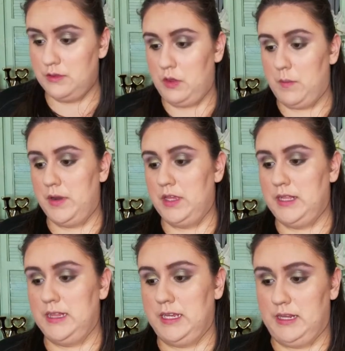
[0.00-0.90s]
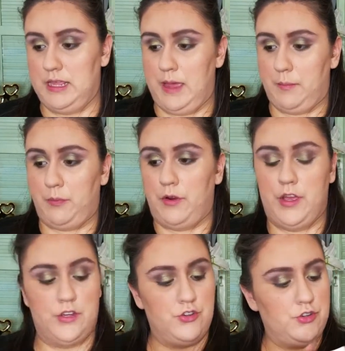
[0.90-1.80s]
So I'm going to clean that
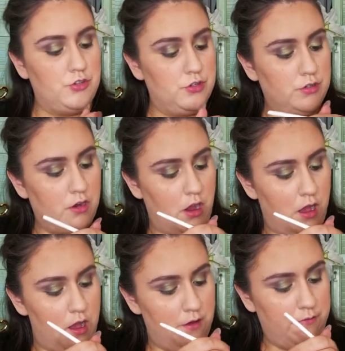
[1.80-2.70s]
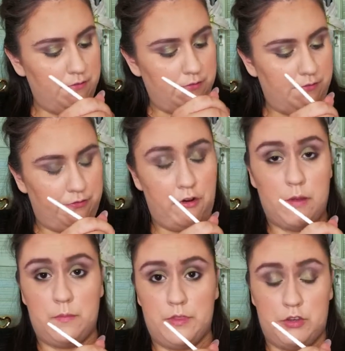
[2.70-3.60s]
brush off
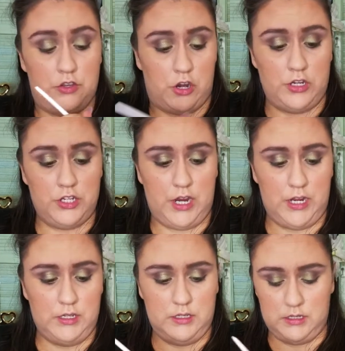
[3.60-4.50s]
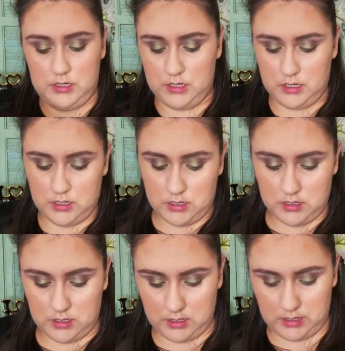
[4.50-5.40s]
from the dark shades.
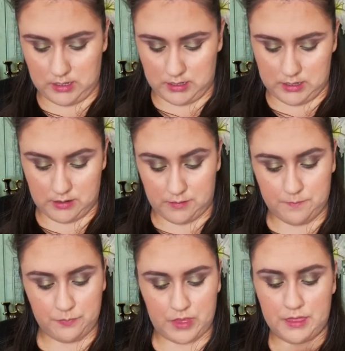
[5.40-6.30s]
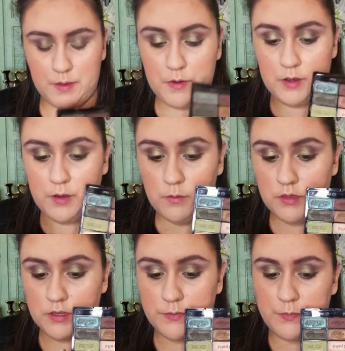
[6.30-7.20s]
And I think I'm going to go in
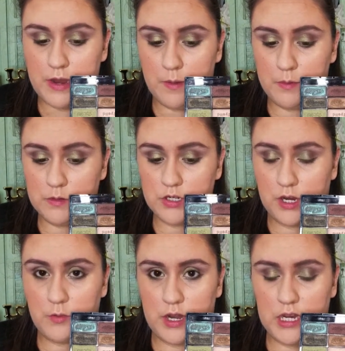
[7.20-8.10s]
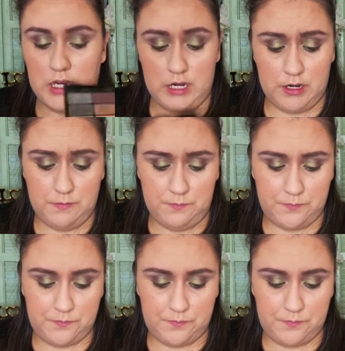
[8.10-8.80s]
with this brow bone shade right here.